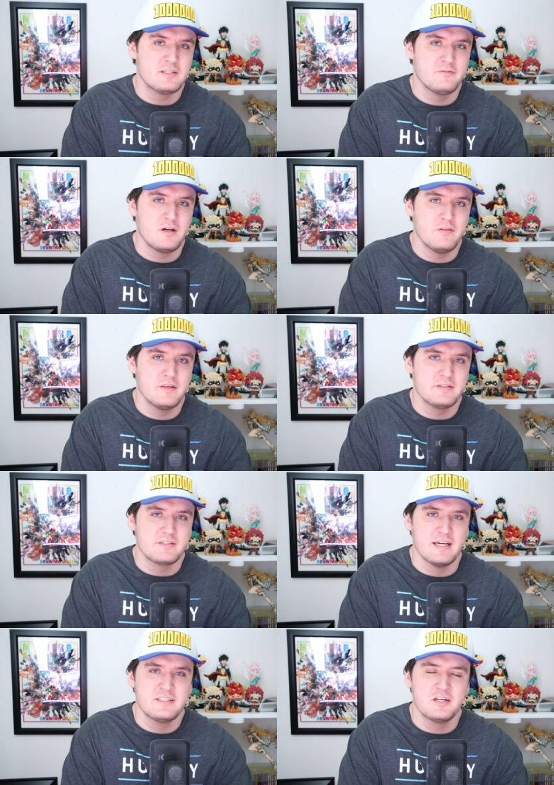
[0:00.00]
of all this.
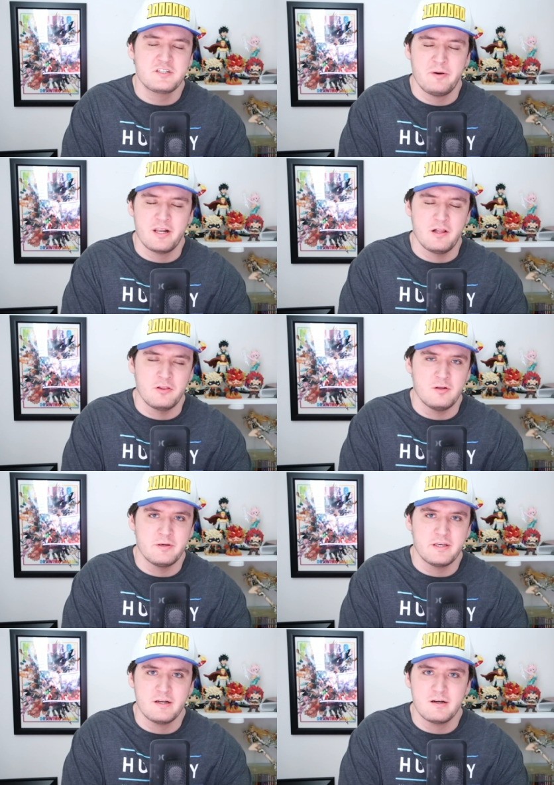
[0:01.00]
I touched upon it a little
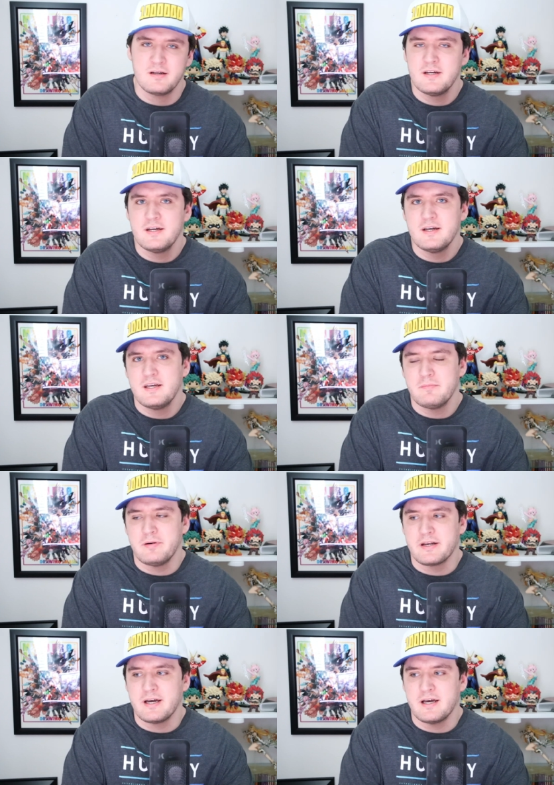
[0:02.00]
bit here,
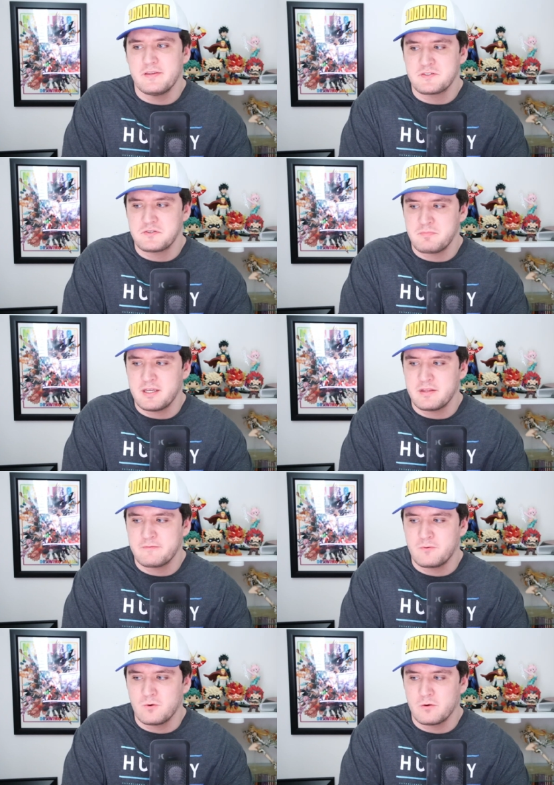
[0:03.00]
but uh, this was mainly
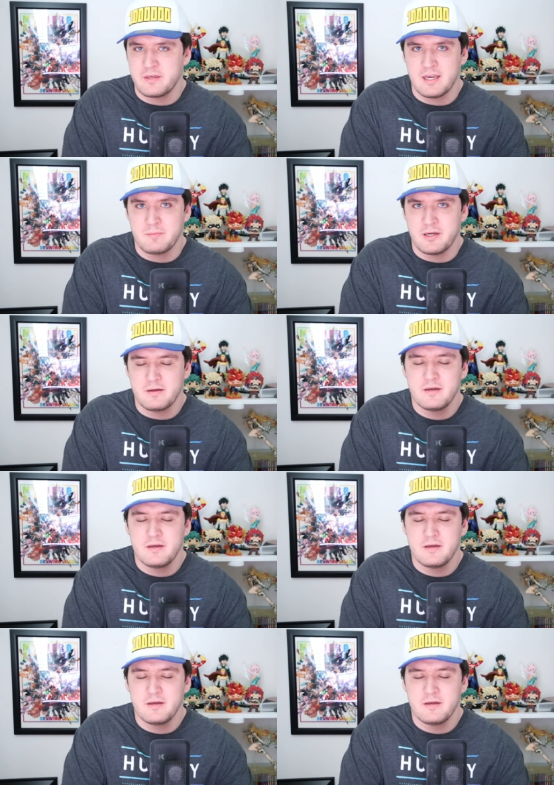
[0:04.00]
for the anime.